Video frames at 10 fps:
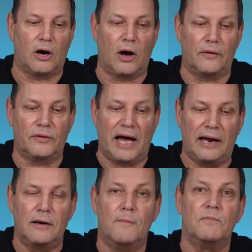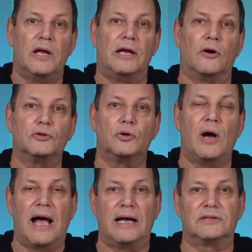on that. It also
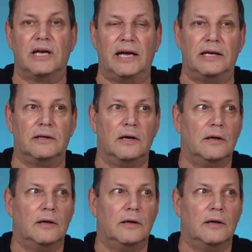has a